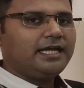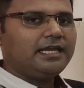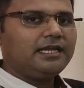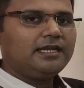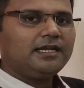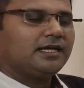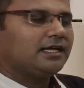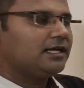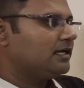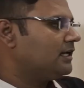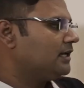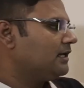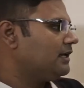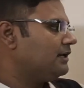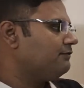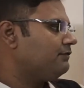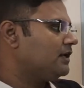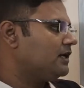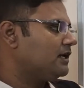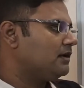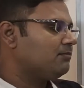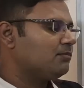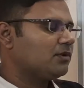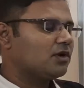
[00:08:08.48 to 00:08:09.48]
In
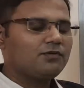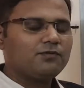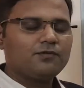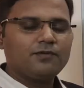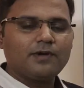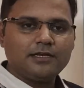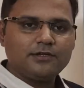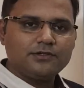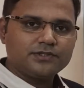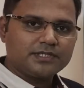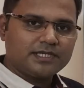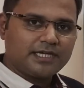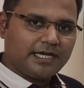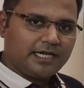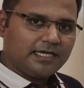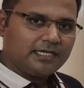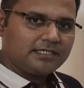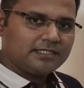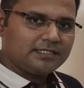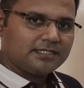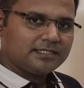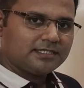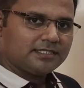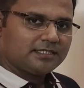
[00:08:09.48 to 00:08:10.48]
even number of values
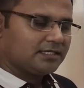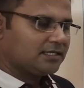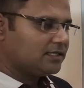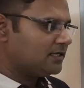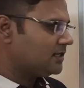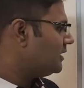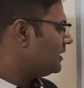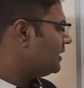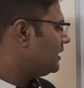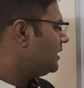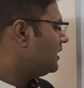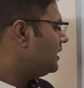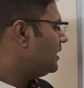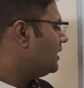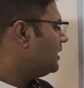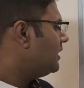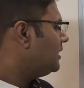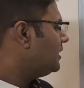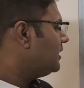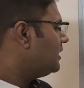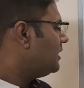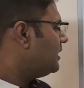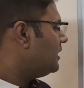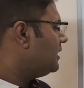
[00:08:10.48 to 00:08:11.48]
case,
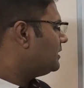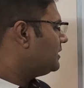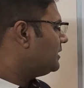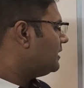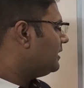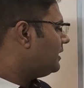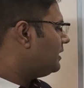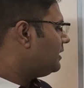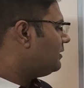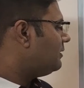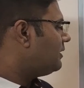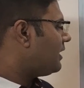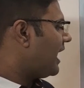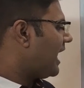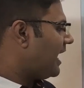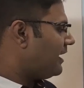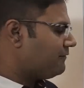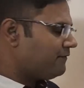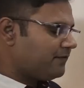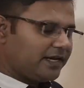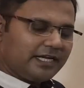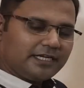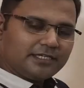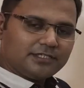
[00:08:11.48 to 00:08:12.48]
the
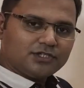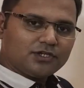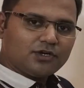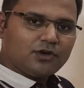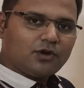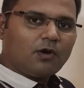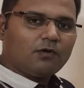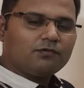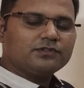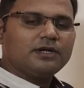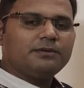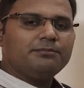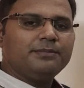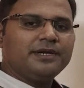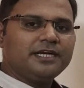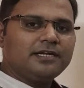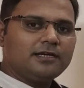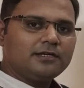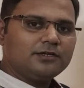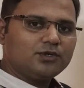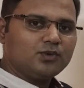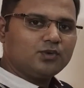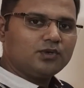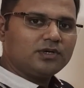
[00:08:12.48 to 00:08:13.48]
average of the
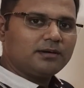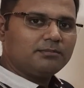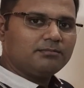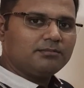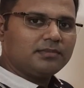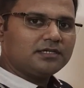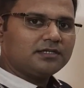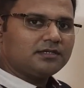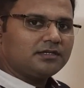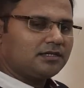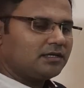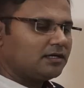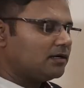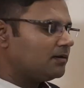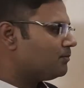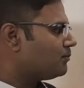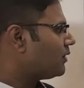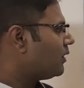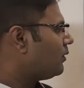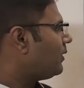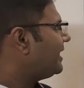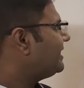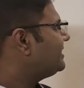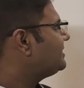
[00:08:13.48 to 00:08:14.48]
middle two number
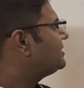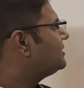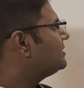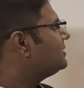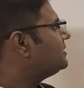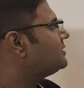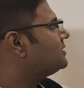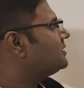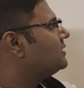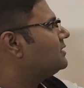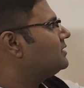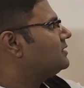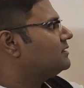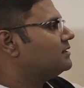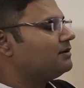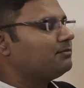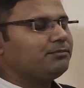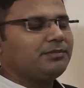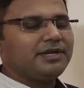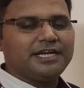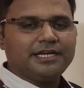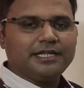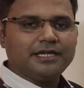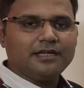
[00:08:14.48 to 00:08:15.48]
provides us the
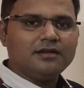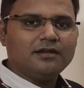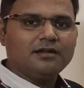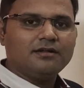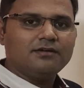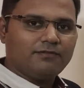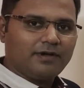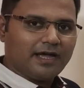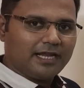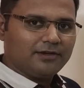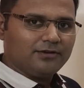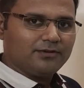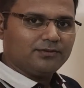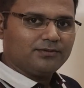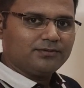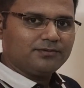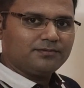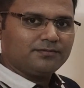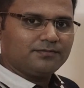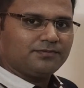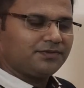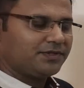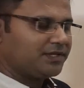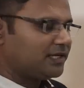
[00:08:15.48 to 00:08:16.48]
median value.
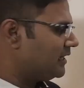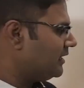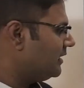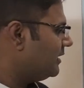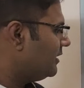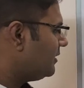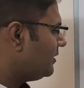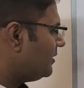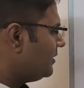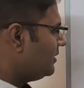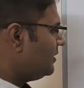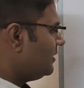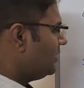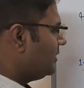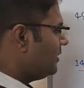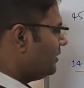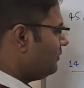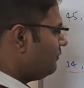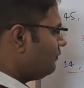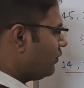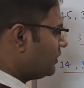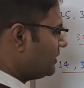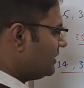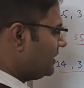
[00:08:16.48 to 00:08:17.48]
Here
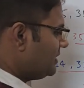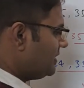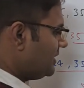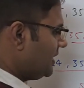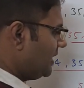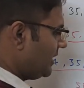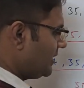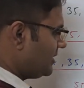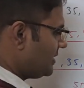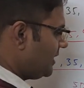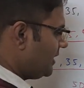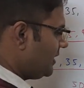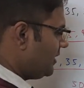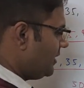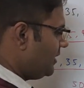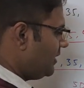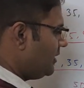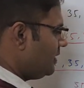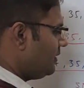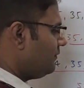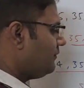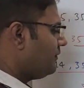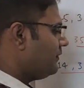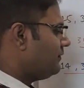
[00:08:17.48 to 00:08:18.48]
for this data set,
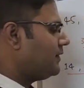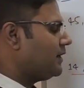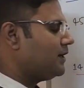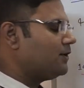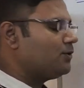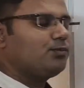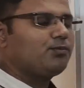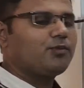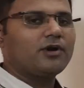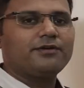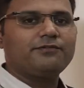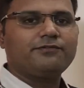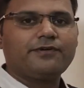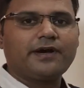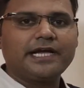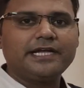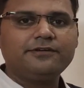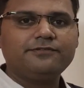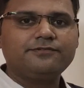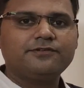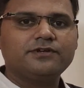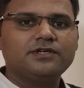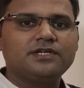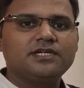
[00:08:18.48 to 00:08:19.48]

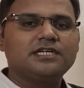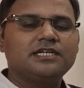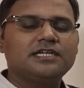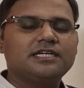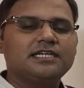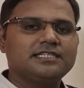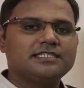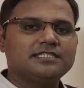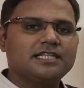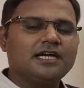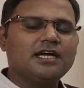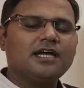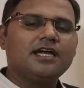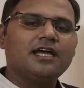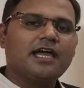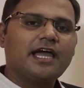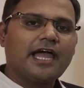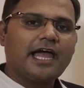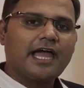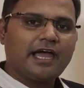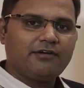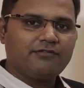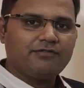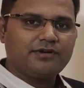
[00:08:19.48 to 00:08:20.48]
52.5 is the
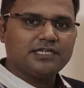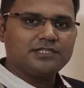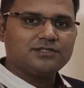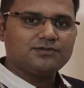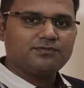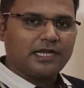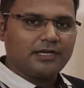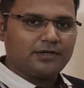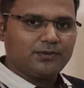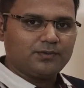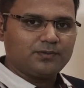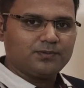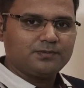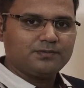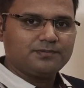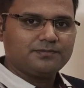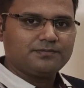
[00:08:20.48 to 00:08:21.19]
average value.